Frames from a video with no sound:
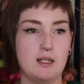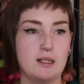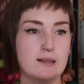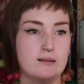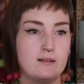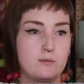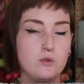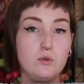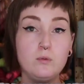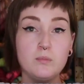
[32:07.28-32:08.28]
in
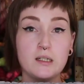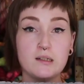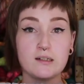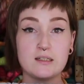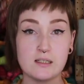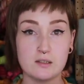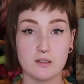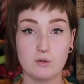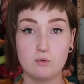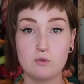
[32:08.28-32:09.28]
small because I
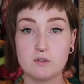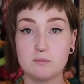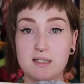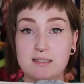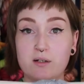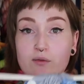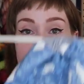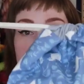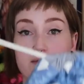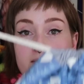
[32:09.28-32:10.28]
didn't order myself
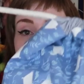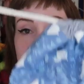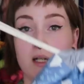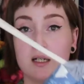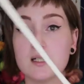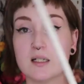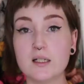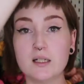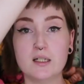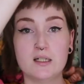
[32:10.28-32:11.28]
enough fabric
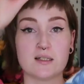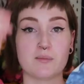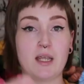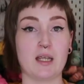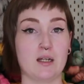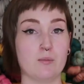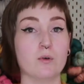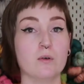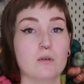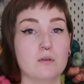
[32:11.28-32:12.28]
to make any
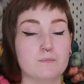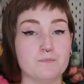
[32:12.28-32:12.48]
more.